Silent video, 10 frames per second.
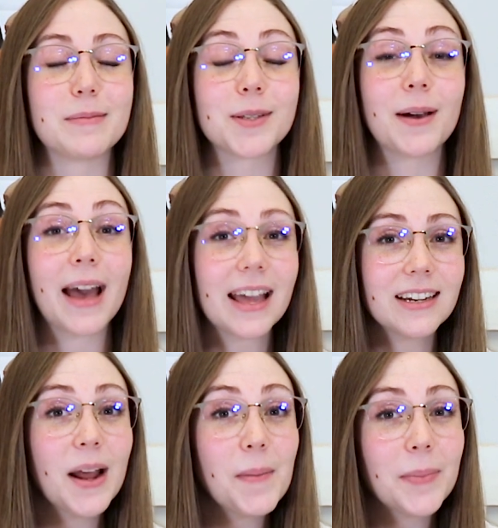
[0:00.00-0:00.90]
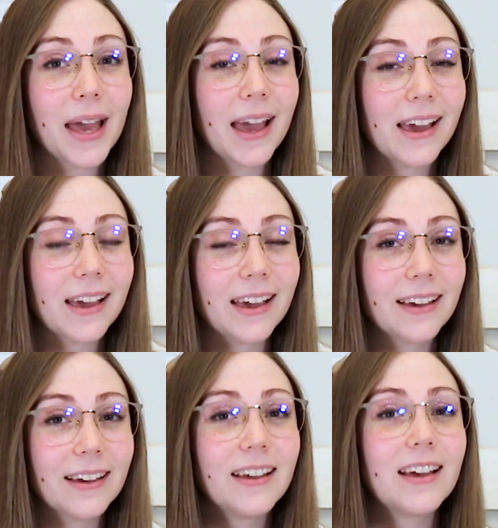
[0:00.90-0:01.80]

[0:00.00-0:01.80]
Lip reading: So I ended up paying